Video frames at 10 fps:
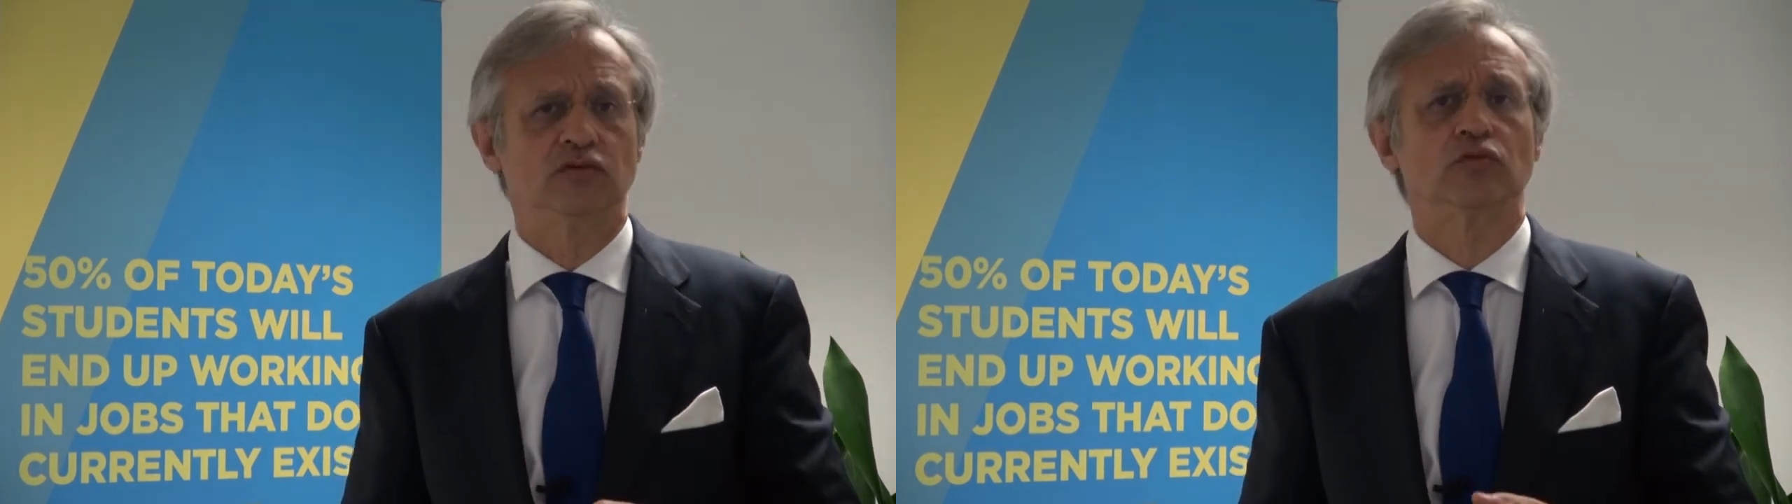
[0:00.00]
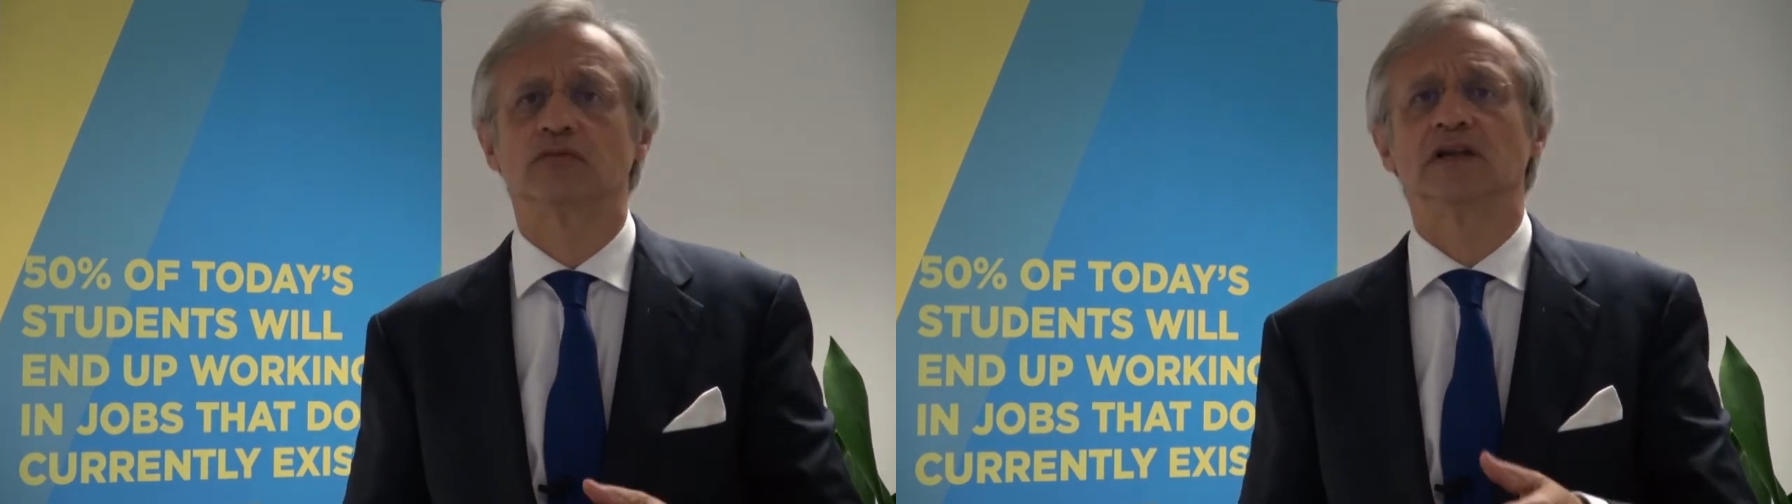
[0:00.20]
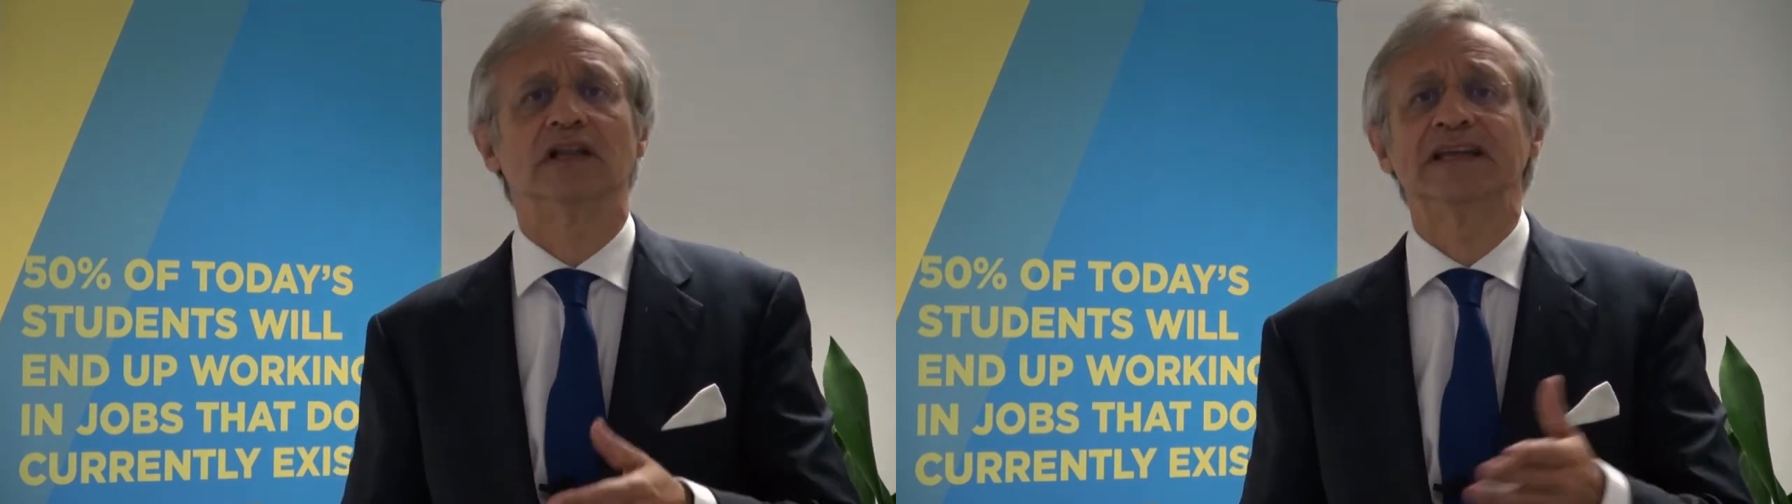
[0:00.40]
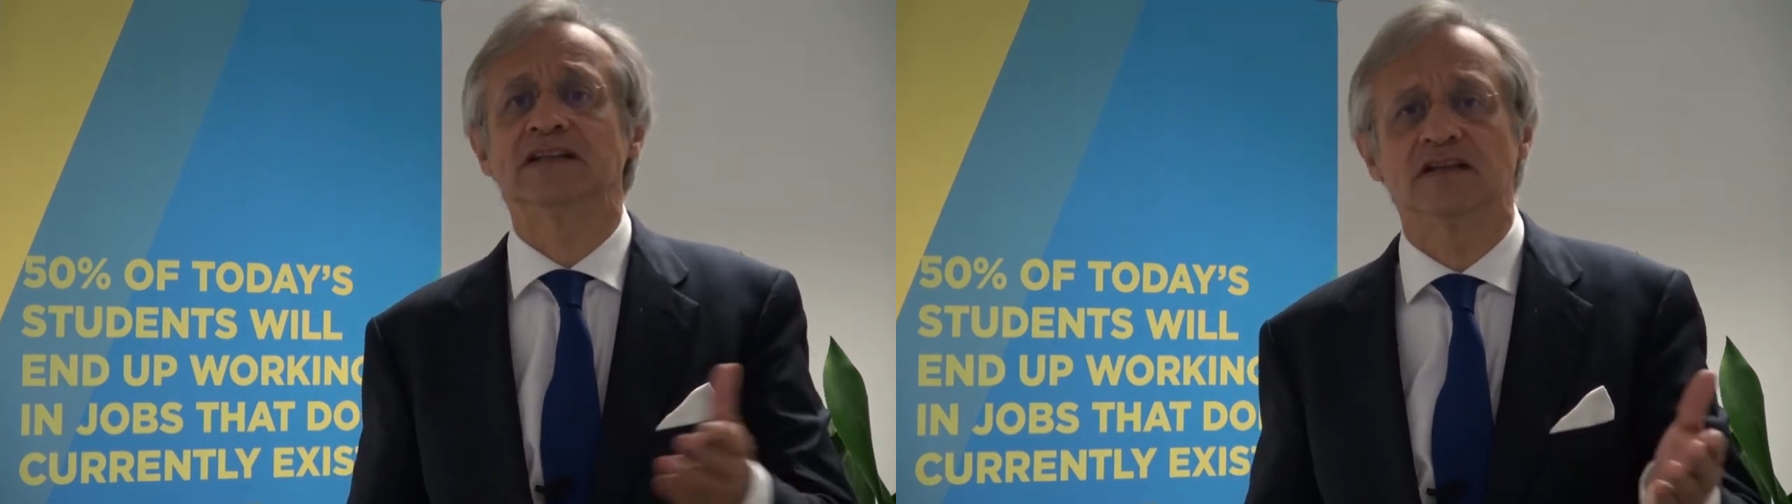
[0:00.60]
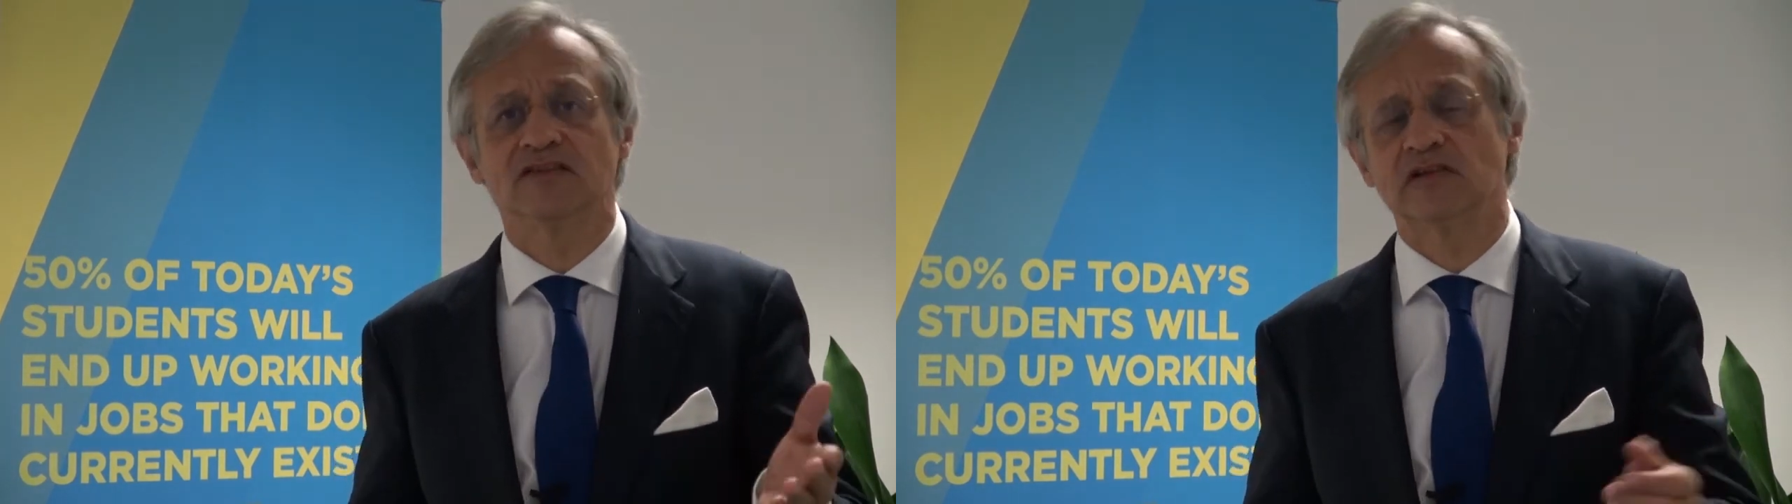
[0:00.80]
to
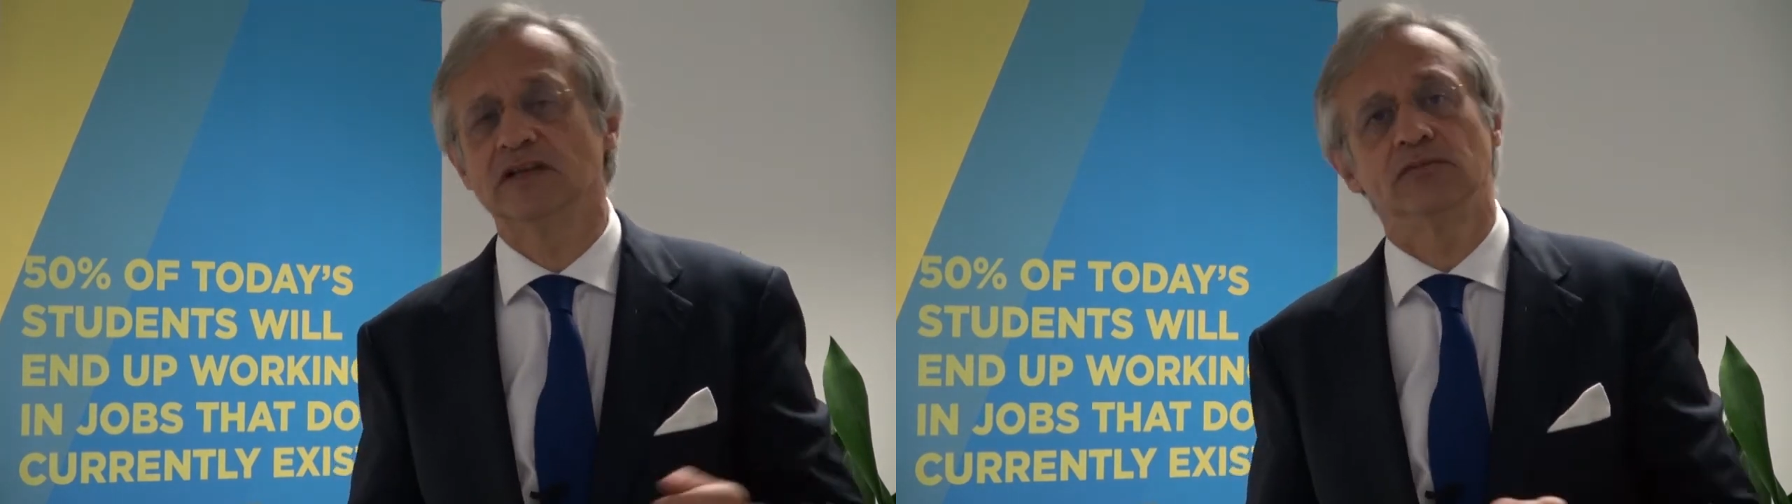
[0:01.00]
relentlessly